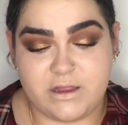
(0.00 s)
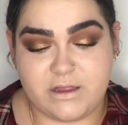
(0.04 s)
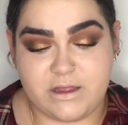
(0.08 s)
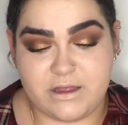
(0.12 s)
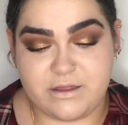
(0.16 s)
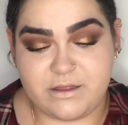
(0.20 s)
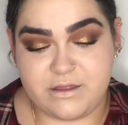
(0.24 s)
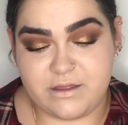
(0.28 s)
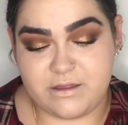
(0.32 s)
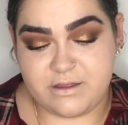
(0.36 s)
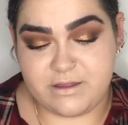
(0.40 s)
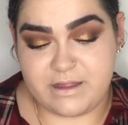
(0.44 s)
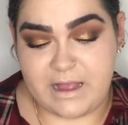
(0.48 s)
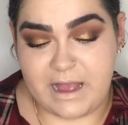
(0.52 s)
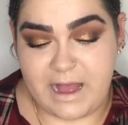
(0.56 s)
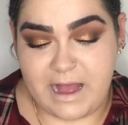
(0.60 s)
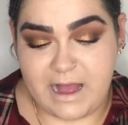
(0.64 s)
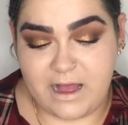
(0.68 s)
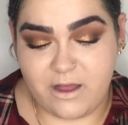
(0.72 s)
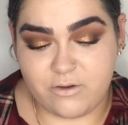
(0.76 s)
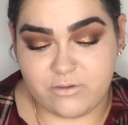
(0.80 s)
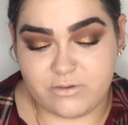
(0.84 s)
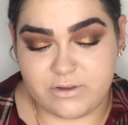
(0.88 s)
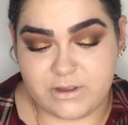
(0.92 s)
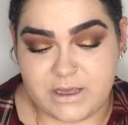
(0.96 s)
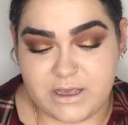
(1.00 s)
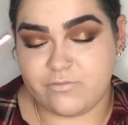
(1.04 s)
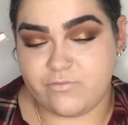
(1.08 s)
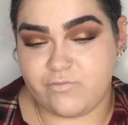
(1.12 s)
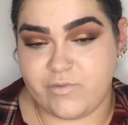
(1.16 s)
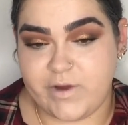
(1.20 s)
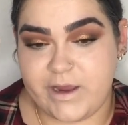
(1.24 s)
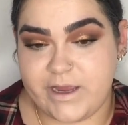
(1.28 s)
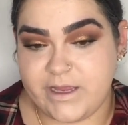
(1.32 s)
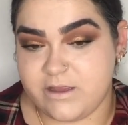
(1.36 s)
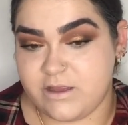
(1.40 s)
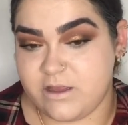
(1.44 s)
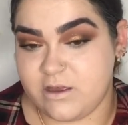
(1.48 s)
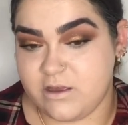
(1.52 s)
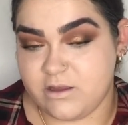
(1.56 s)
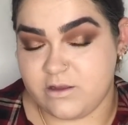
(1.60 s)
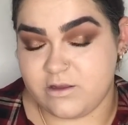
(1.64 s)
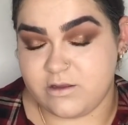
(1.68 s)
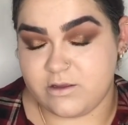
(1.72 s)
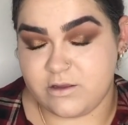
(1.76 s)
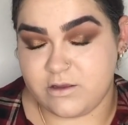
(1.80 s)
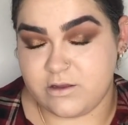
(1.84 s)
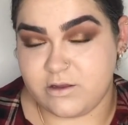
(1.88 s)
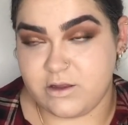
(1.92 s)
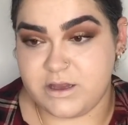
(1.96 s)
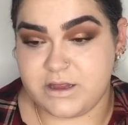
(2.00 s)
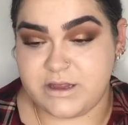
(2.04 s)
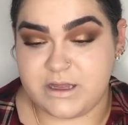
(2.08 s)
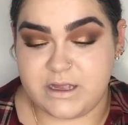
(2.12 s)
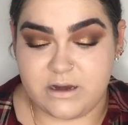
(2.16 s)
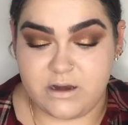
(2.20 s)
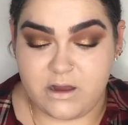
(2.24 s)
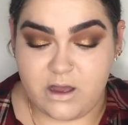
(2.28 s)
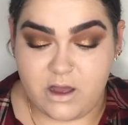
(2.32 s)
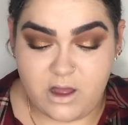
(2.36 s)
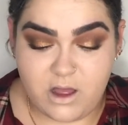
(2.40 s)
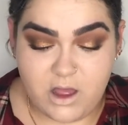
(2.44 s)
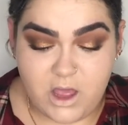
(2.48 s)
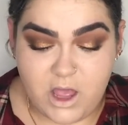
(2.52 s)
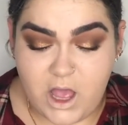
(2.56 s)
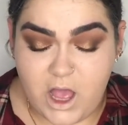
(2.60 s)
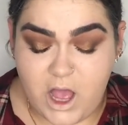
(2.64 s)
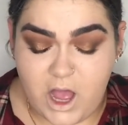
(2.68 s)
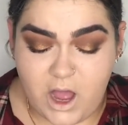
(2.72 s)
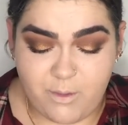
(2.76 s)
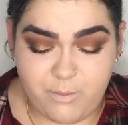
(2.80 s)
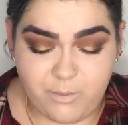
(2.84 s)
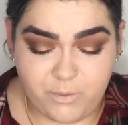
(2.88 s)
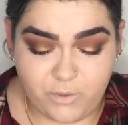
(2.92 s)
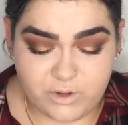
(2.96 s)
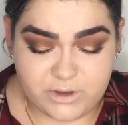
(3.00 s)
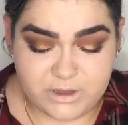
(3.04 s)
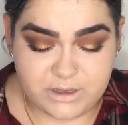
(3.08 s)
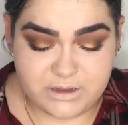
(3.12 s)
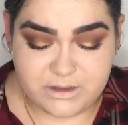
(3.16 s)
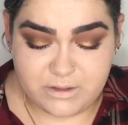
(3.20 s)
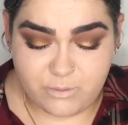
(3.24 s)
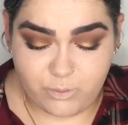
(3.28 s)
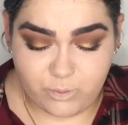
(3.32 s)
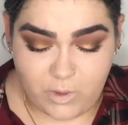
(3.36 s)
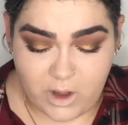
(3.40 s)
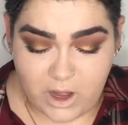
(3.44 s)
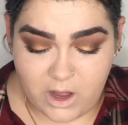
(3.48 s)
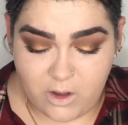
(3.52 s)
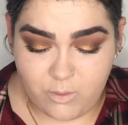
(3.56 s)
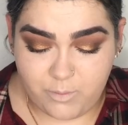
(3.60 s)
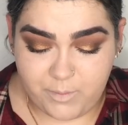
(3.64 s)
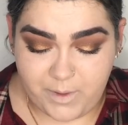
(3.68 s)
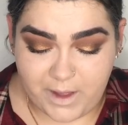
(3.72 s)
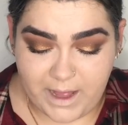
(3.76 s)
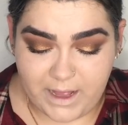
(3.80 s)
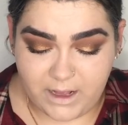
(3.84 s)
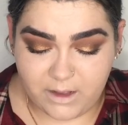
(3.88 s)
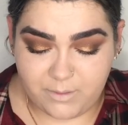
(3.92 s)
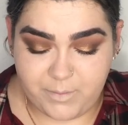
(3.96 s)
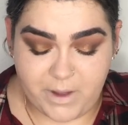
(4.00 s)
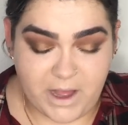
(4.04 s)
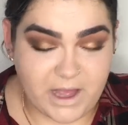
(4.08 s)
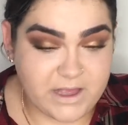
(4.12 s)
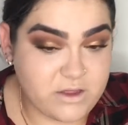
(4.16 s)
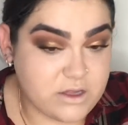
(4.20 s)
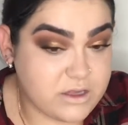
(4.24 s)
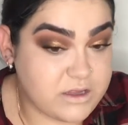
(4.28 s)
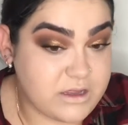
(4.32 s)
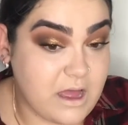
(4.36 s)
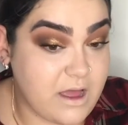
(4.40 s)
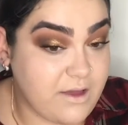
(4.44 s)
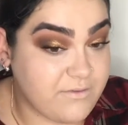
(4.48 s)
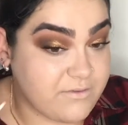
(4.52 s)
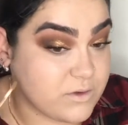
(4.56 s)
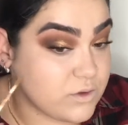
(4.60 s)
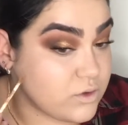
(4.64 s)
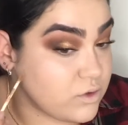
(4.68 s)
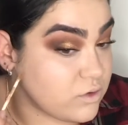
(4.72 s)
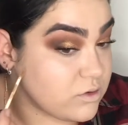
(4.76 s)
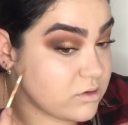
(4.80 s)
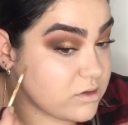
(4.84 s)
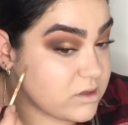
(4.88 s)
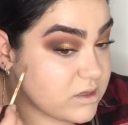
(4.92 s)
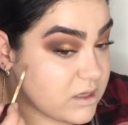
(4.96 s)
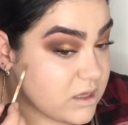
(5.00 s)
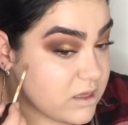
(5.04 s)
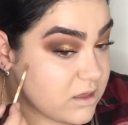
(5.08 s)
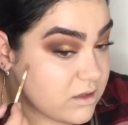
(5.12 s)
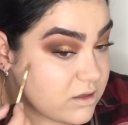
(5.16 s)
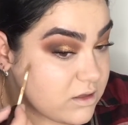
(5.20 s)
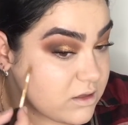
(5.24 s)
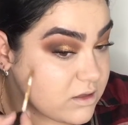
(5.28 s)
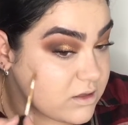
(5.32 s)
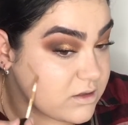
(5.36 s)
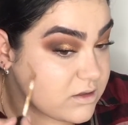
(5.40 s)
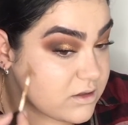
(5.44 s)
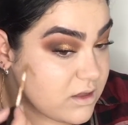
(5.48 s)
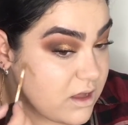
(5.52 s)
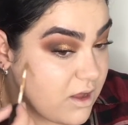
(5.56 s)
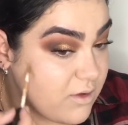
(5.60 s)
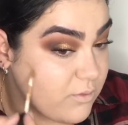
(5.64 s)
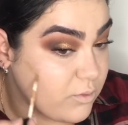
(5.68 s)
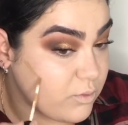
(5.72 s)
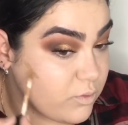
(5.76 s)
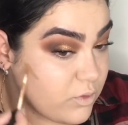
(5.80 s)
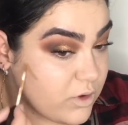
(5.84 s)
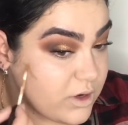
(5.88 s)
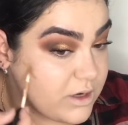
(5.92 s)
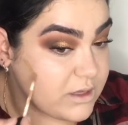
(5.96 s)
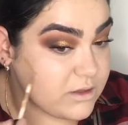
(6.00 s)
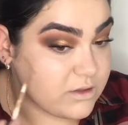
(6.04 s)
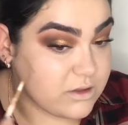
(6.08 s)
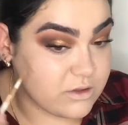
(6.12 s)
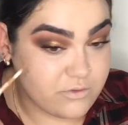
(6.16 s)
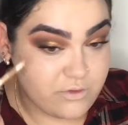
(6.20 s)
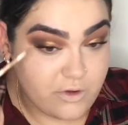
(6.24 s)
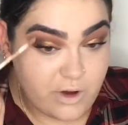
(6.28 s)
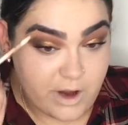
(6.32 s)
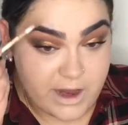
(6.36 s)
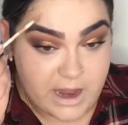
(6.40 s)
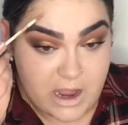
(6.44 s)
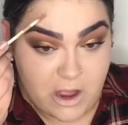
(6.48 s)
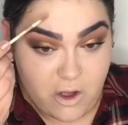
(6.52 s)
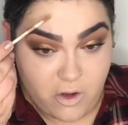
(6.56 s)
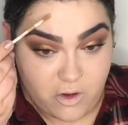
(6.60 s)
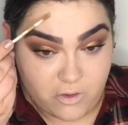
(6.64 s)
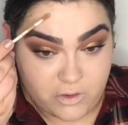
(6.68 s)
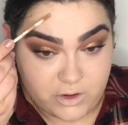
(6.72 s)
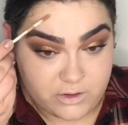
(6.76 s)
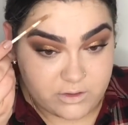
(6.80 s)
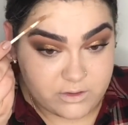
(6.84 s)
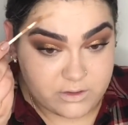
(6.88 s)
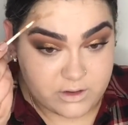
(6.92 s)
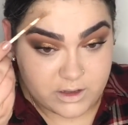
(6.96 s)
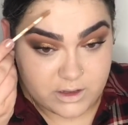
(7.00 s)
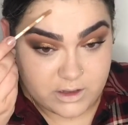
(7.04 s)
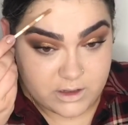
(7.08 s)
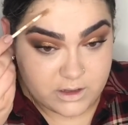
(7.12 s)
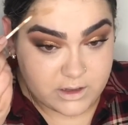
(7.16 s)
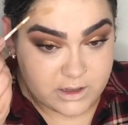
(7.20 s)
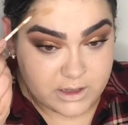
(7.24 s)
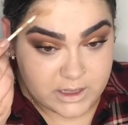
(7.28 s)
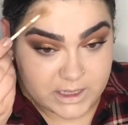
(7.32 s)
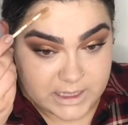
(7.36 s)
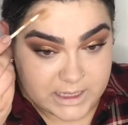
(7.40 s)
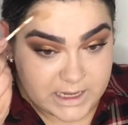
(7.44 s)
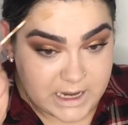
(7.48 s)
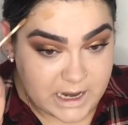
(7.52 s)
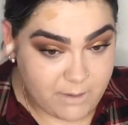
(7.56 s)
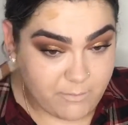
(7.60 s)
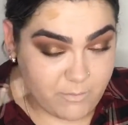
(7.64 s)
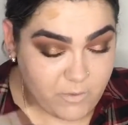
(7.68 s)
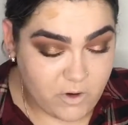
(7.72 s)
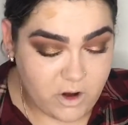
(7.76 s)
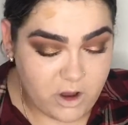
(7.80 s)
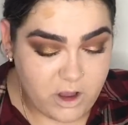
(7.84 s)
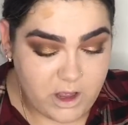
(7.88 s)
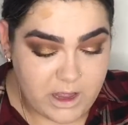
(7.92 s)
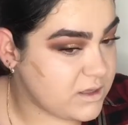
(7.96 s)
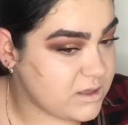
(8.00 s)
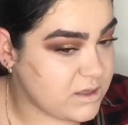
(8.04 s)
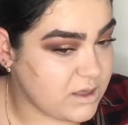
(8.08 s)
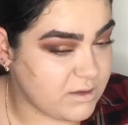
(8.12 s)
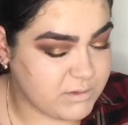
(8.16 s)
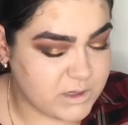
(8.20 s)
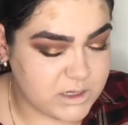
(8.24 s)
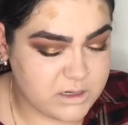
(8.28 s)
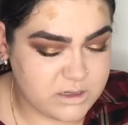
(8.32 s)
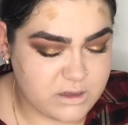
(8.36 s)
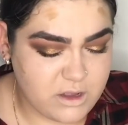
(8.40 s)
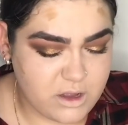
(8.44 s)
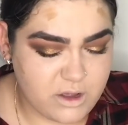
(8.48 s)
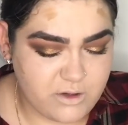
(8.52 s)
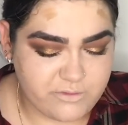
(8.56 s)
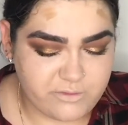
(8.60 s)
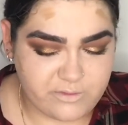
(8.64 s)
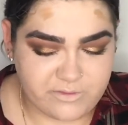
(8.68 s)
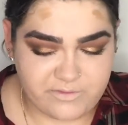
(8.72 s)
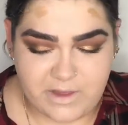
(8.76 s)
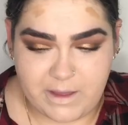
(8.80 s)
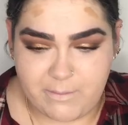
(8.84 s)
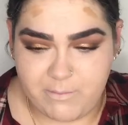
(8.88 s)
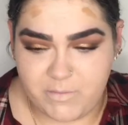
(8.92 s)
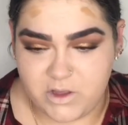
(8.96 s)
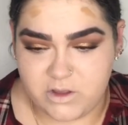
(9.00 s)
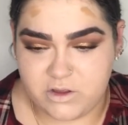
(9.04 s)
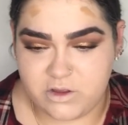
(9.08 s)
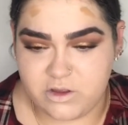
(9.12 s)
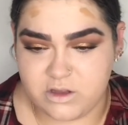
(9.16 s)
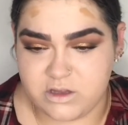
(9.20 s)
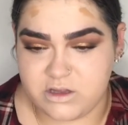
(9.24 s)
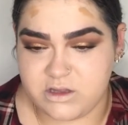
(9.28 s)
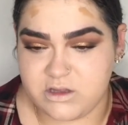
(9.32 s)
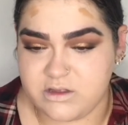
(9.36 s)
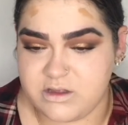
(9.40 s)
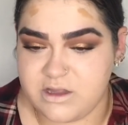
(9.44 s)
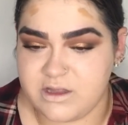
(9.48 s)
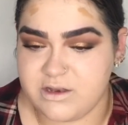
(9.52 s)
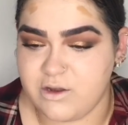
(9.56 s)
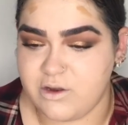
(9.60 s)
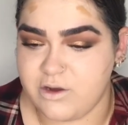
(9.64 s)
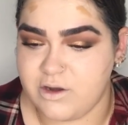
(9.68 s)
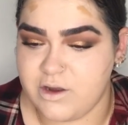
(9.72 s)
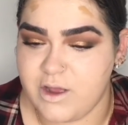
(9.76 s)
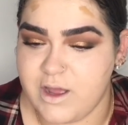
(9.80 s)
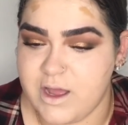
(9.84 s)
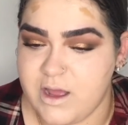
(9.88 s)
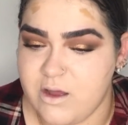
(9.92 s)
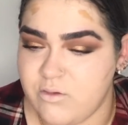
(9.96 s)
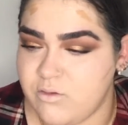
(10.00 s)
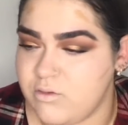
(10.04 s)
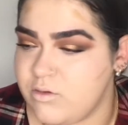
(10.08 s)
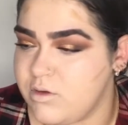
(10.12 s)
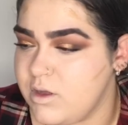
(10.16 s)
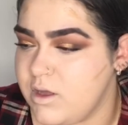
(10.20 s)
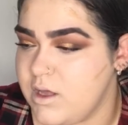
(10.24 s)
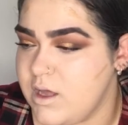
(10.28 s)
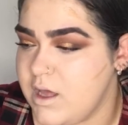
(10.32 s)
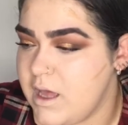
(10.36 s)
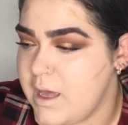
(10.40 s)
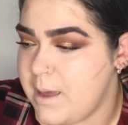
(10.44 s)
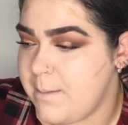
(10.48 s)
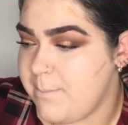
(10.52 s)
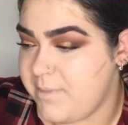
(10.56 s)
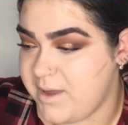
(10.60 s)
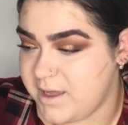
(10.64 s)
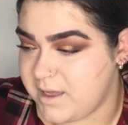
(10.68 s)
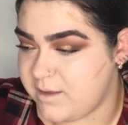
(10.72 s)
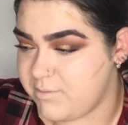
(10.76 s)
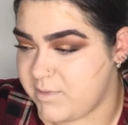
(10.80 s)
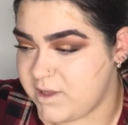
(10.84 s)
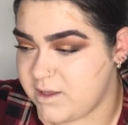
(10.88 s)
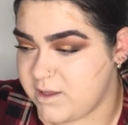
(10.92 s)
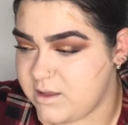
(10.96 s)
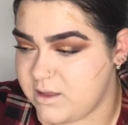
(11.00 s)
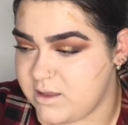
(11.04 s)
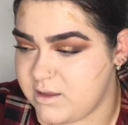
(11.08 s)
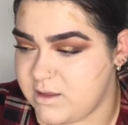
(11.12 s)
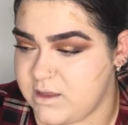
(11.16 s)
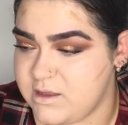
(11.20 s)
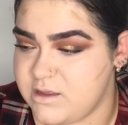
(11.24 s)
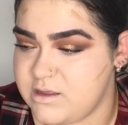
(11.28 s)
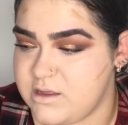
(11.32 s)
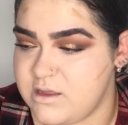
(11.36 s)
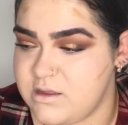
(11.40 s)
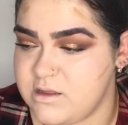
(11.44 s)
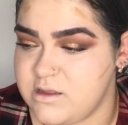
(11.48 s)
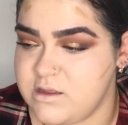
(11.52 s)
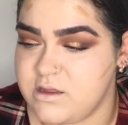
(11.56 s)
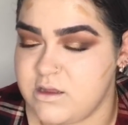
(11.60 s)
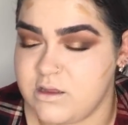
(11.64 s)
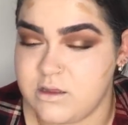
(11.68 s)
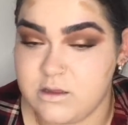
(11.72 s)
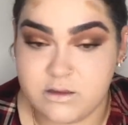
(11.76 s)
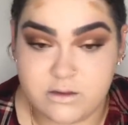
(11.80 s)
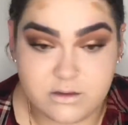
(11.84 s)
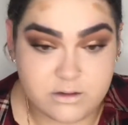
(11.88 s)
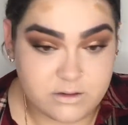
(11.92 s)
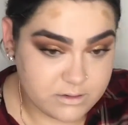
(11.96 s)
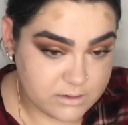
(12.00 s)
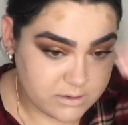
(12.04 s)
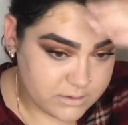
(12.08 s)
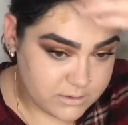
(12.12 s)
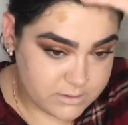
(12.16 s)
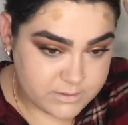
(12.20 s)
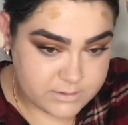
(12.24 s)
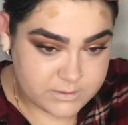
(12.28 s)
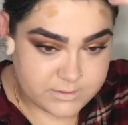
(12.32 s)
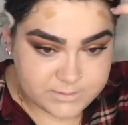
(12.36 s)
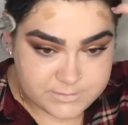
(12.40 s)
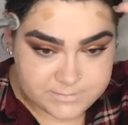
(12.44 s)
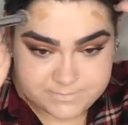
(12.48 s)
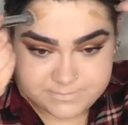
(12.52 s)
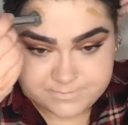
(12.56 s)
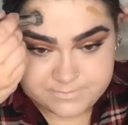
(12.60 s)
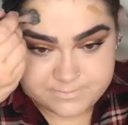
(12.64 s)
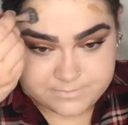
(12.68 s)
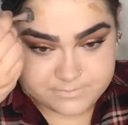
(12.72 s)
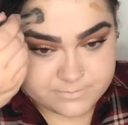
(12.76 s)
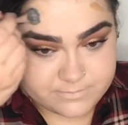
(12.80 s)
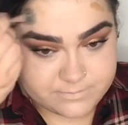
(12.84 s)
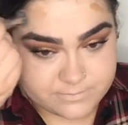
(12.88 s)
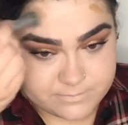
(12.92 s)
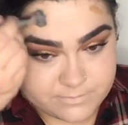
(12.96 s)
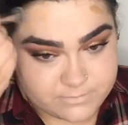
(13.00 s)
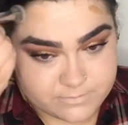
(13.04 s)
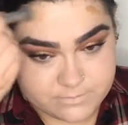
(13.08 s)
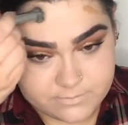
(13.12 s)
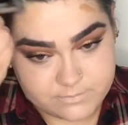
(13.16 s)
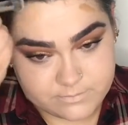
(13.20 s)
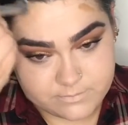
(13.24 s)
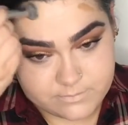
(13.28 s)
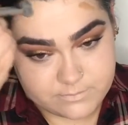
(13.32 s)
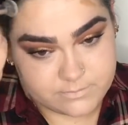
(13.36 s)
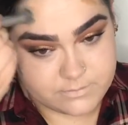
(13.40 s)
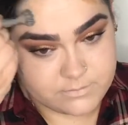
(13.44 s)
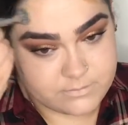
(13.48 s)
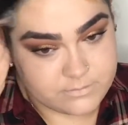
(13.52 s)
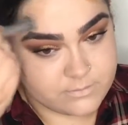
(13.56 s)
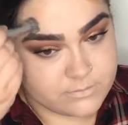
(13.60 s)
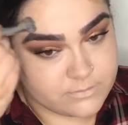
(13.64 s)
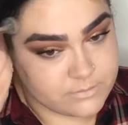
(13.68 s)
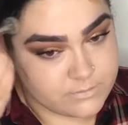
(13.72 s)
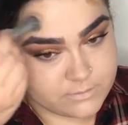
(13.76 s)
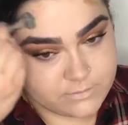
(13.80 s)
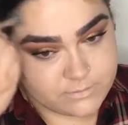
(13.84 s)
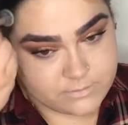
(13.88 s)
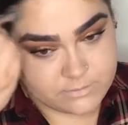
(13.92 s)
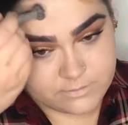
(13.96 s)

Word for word: This is the Aldi Radiant Concealer. I bought this a while back, but I just haven't used it because I wanted to try it on camera. So I'm going to start off with that much just because I don't know how pigmented this is. I really hope this doesn't ruin my base because I've got a